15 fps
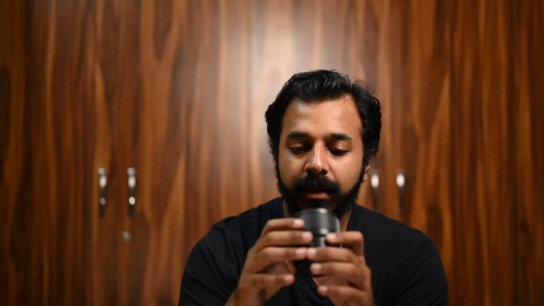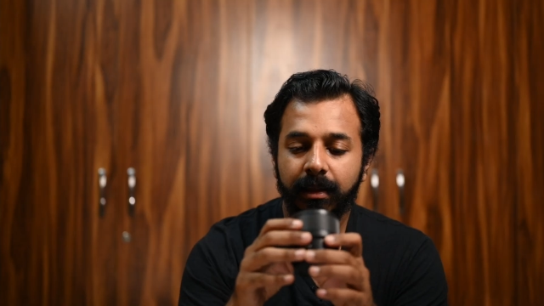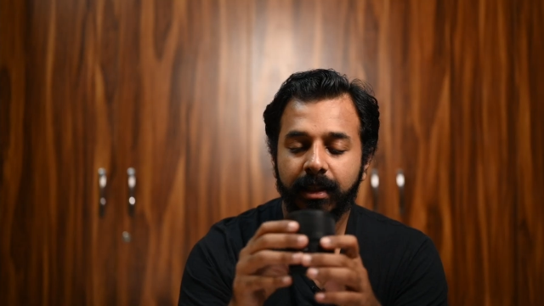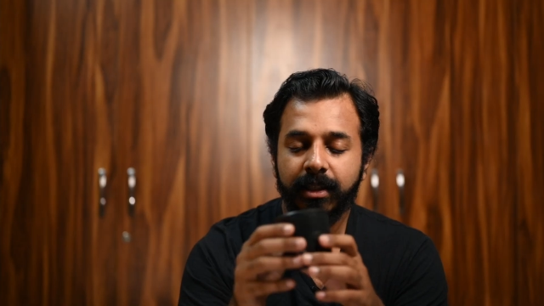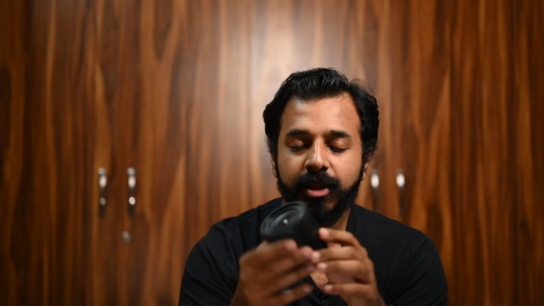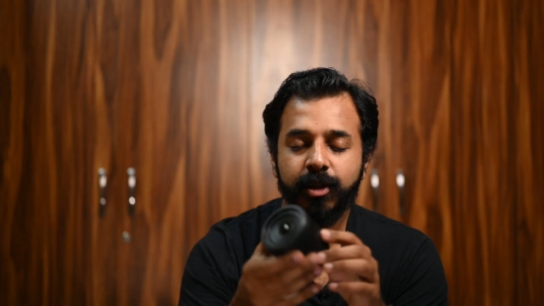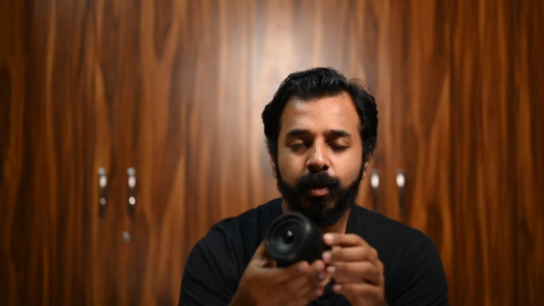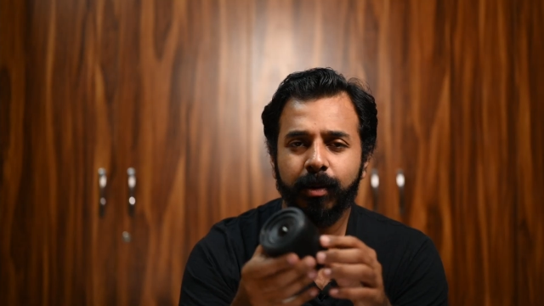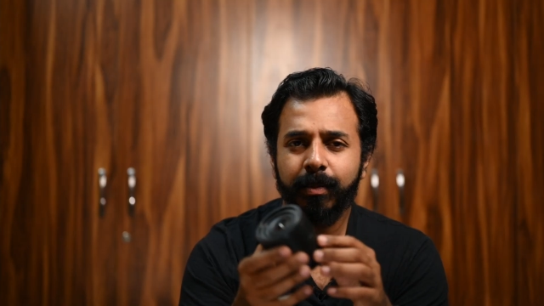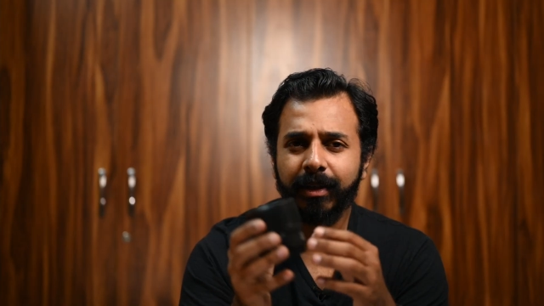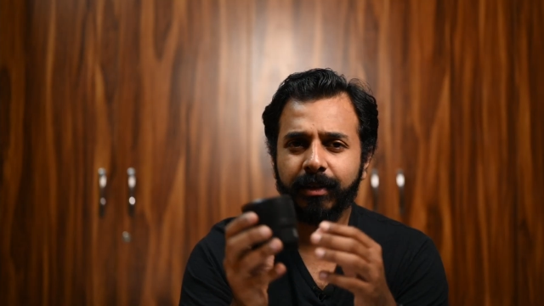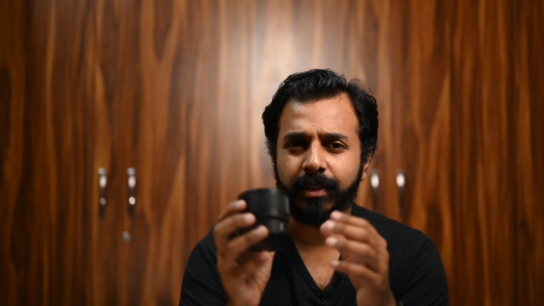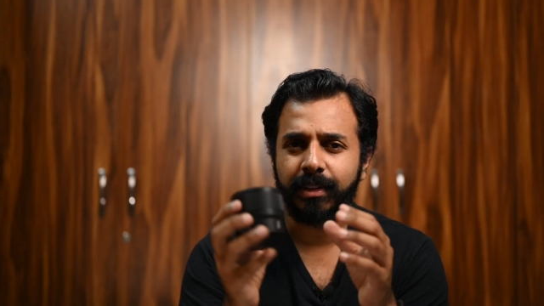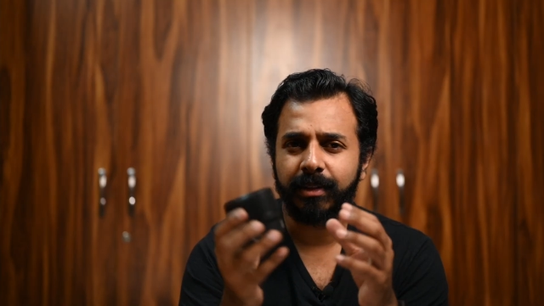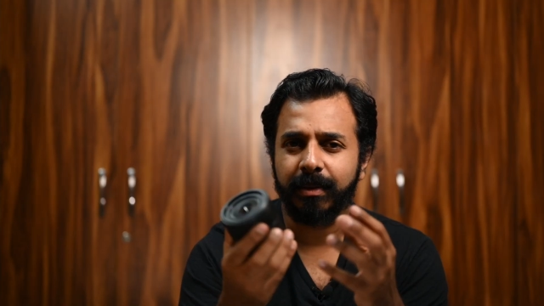Let's talk
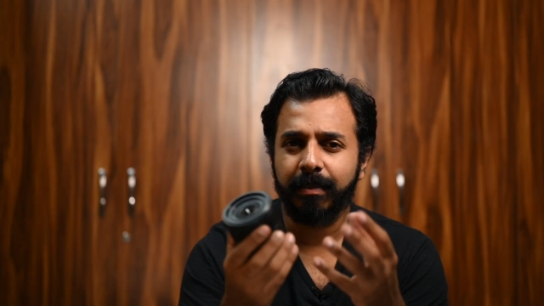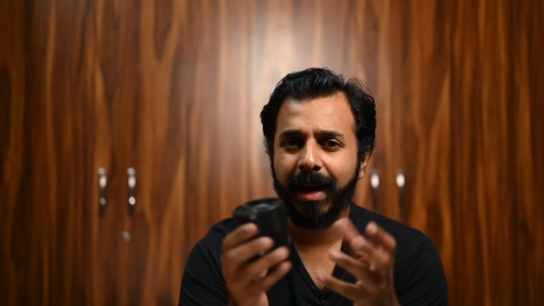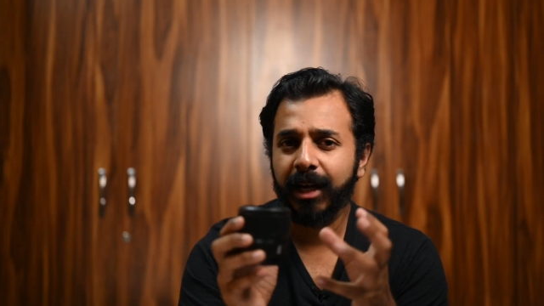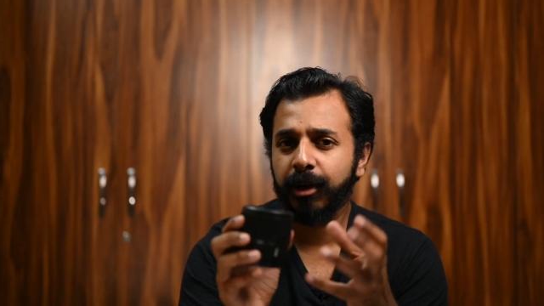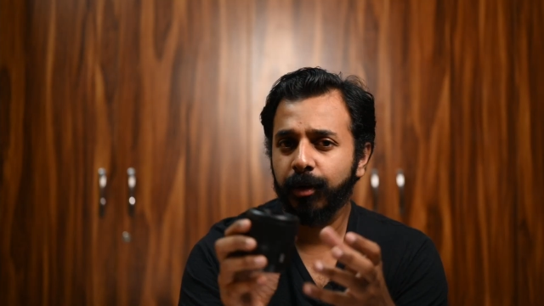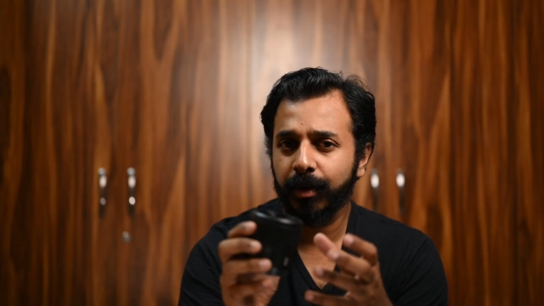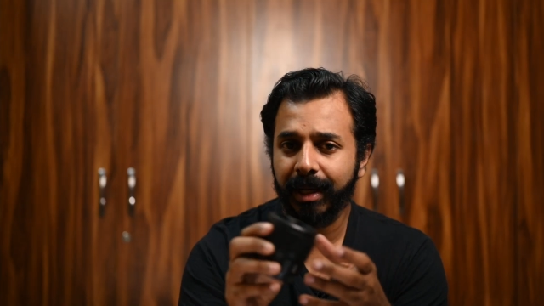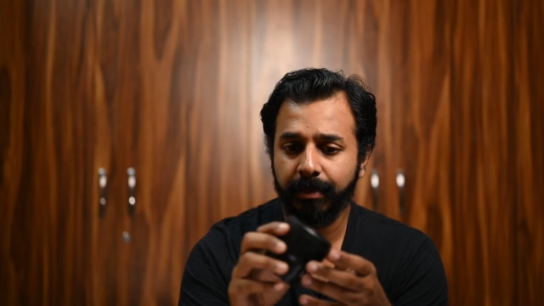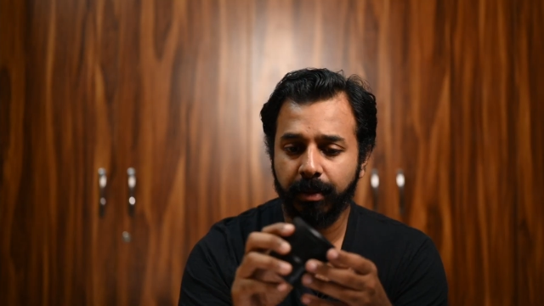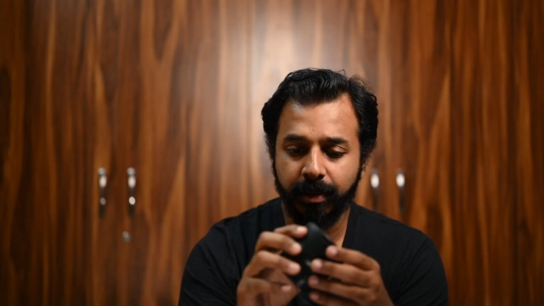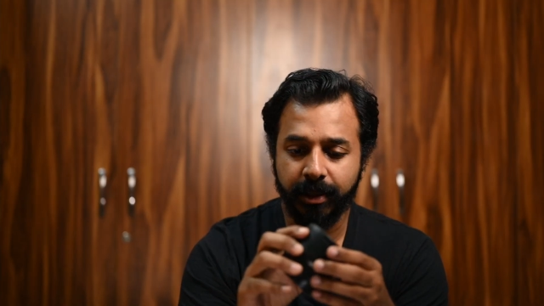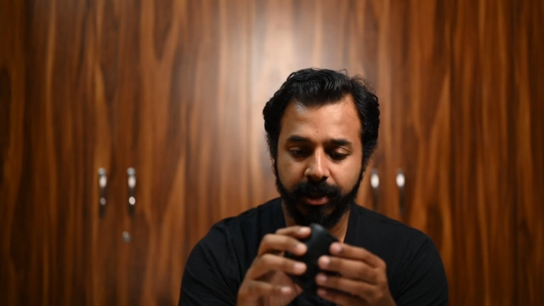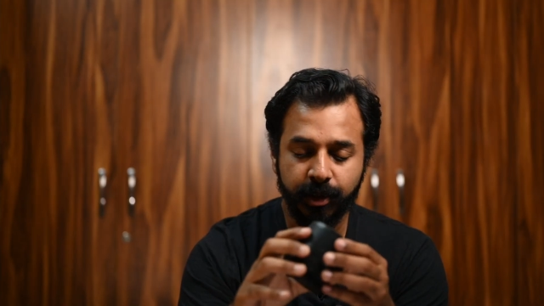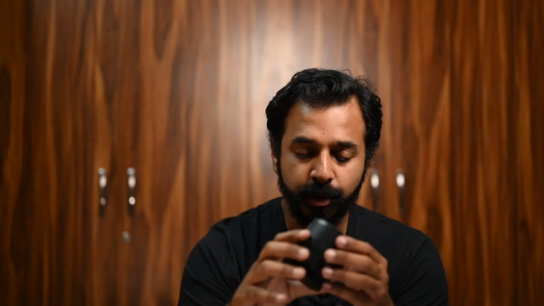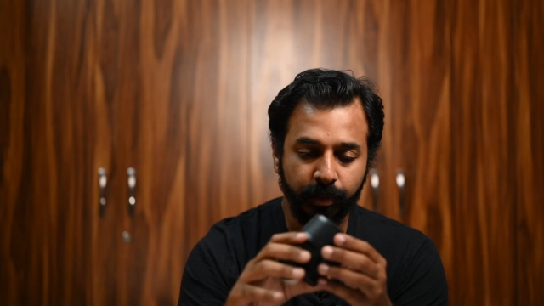about the macro
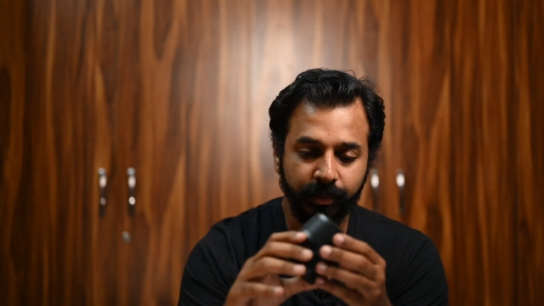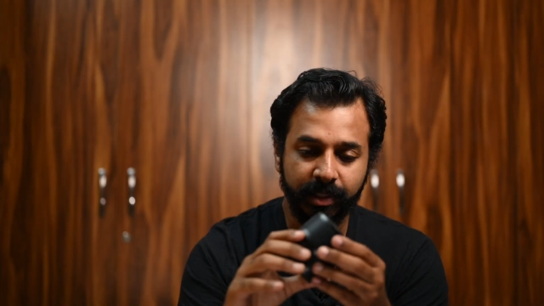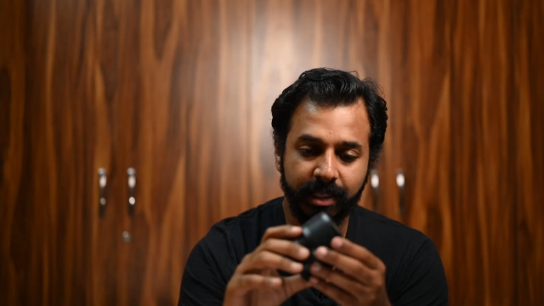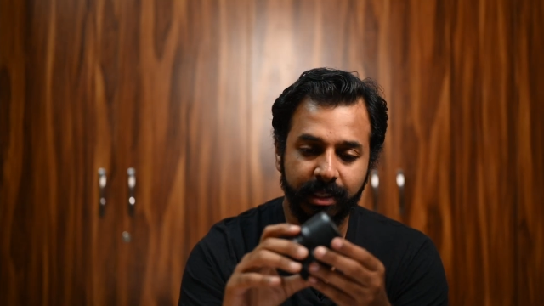capabilities of this